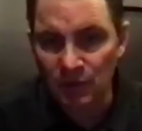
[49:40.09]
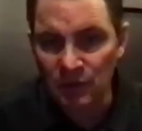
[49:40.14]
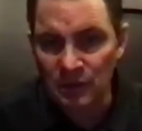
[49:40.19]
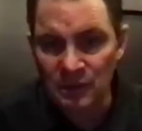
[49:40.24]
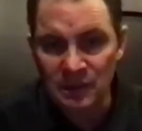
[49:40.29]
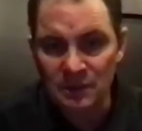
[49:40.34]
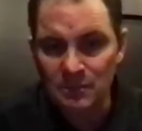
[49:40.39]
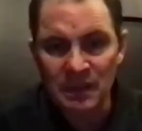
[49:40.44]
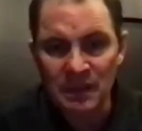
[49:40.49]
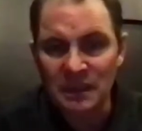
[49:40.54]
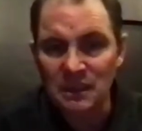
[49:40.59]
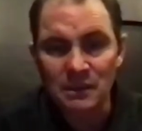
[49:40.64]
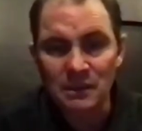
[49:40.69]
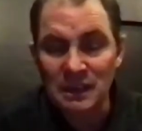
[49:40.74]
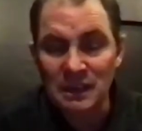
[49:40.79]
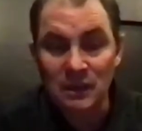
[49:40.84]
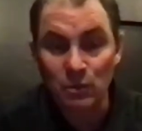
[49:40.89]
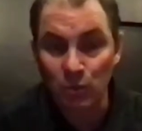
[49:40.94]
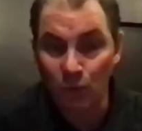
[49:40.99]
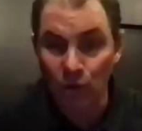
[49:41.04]
It didn't make it
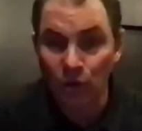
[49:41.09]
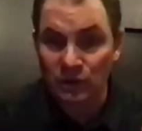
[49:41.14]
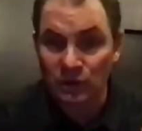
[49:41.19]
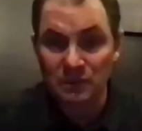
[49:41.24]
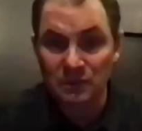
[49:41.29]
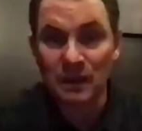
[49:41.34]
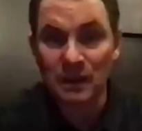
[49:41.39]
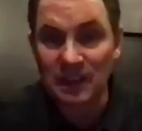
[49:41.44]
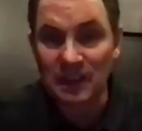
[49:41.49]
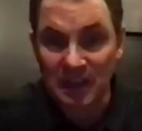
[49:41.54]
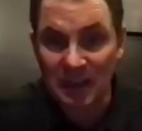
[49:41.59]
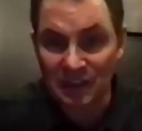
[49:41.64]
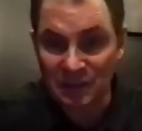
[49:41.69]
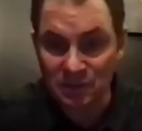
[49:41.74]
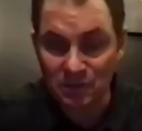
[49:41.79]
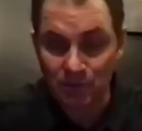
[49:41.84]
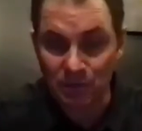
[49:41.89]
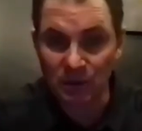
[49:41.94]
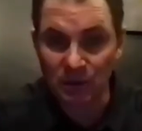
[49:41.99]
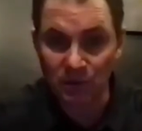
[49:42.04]
any worse. It made it
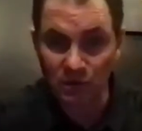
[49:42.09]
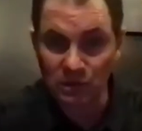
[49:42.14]
actually better.